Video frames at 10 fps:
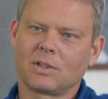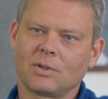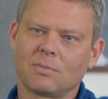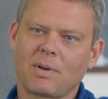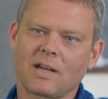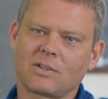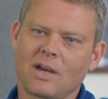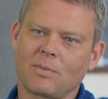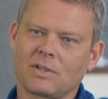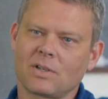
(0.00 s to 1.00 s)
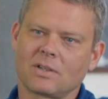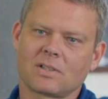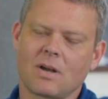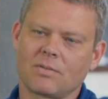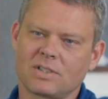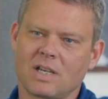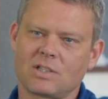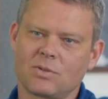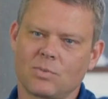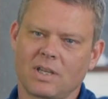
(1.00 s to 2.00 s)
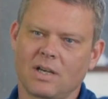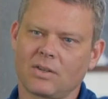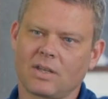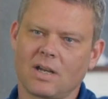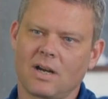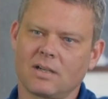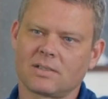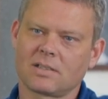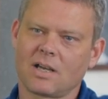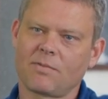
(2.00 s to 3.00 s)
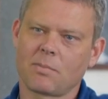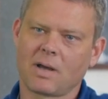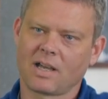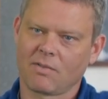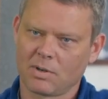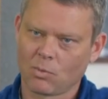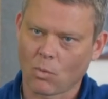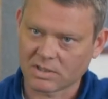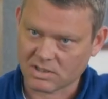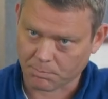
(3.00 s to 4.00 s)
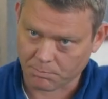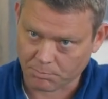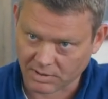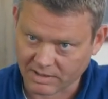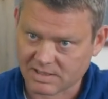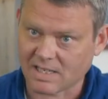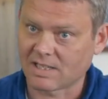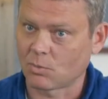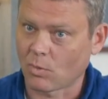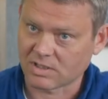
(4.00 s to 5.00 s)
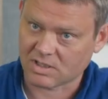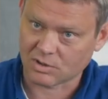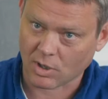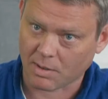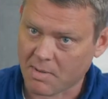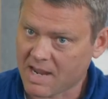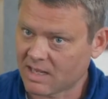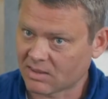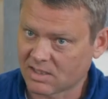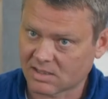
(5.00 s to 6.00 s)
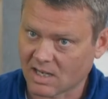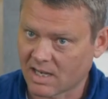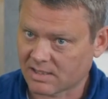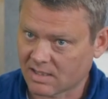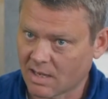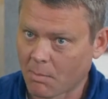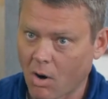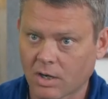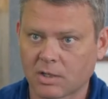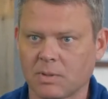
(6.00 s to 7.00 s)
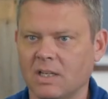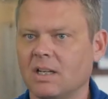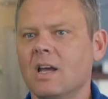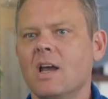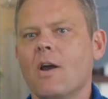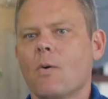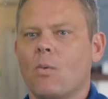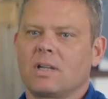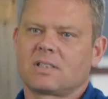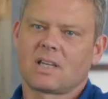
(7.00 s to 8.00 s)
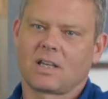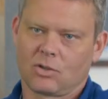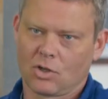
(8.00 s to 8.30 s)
know, and back to how we started this conversation with healthcare and stuff about like everybody wants to politicize it, wants to try to make it this us them argument when it's like